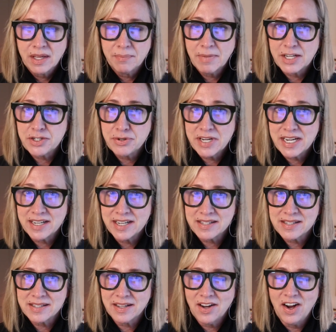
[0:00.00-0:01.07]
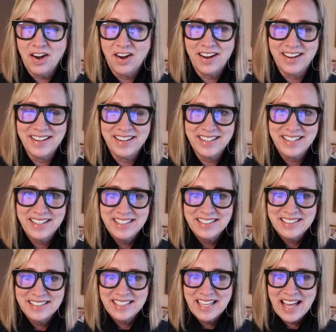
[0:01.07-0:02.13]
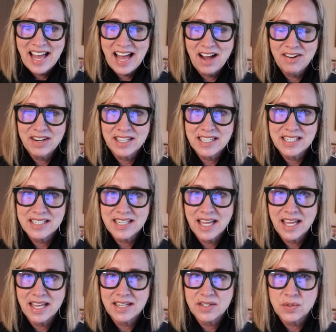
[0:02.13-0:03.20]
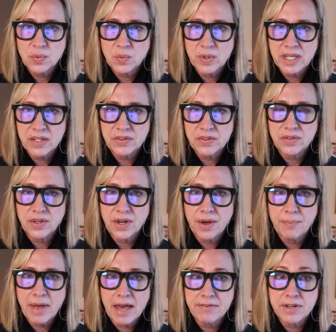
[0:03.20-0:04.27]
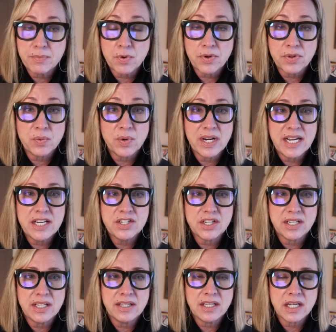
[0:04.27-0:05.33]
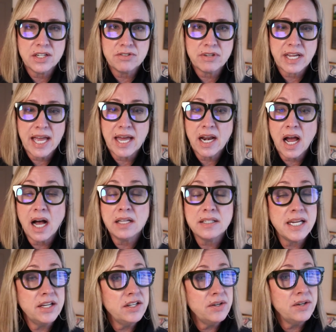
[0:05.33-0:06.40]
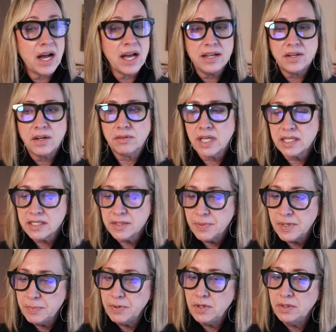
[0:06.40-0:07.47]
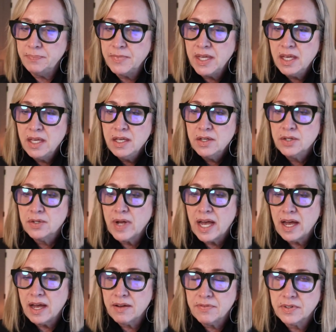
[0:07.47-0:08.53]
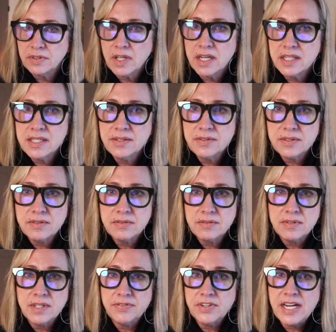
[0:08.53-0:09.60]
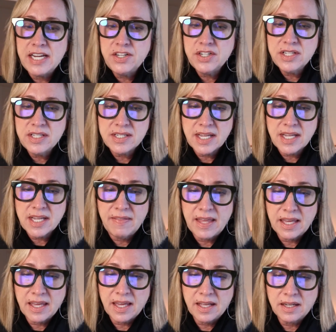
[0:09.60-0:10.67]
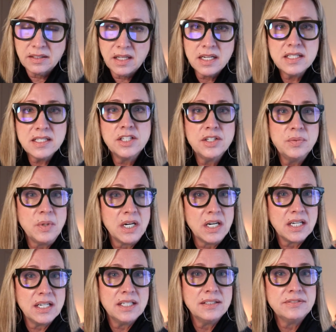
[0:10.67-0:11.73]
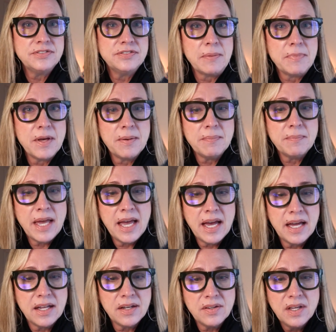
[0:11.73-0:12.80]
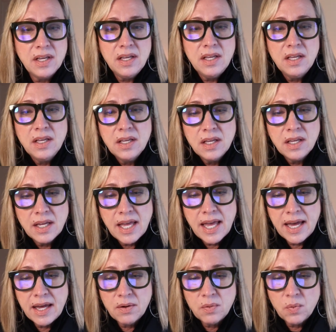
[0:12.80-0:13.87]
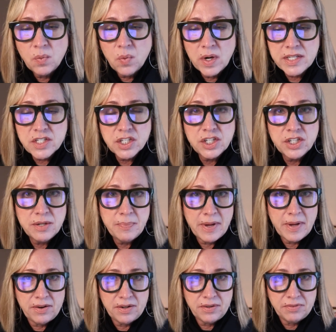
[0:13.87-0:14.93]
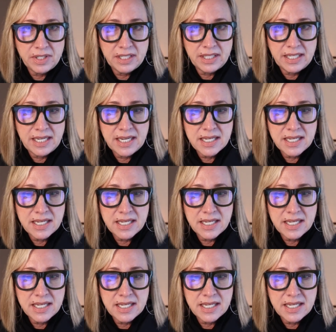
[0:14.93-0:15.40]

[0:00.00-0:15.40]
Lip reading: treatise on how to contend with having more than one agent in the country. And I'll tell you, I know lots of people who have lots of different agents, and they get lots of good work from them. And what's good about it really